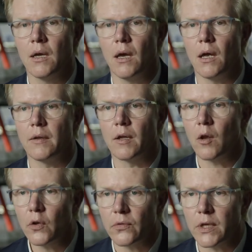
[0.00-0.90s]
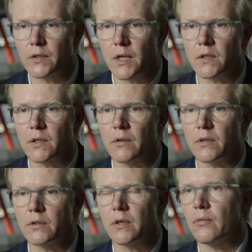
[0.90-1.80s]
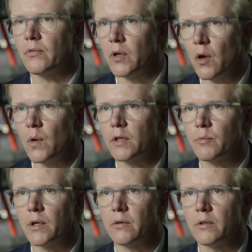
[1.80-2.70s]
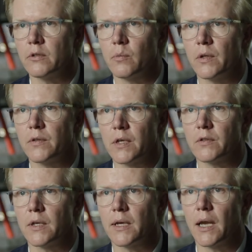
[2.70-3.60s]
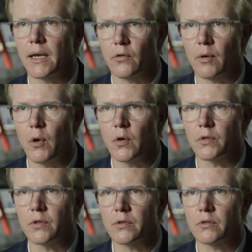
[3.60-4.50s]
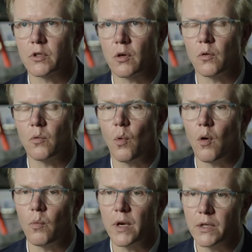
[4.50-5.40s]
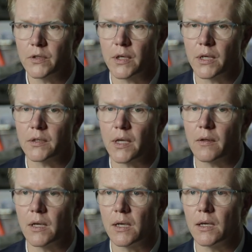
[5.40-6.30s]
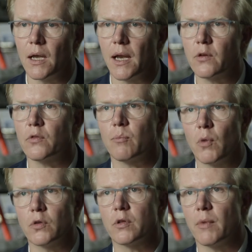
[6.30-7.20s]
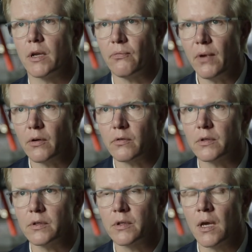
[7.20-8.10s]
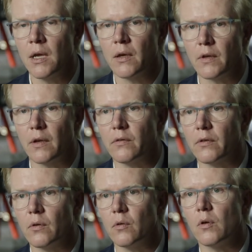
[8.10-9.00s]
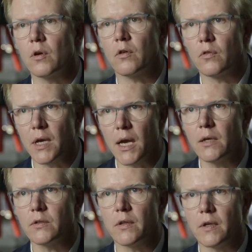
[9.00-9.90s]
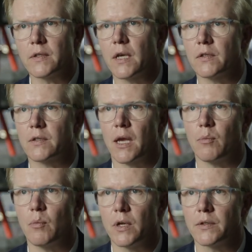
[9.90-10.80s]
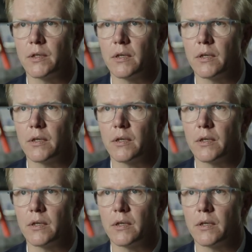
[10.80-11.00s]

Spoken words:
And a lot of these test centers have no experience with testing electric motors. So what we see is that the electric motor manufacturers tend to create the test capability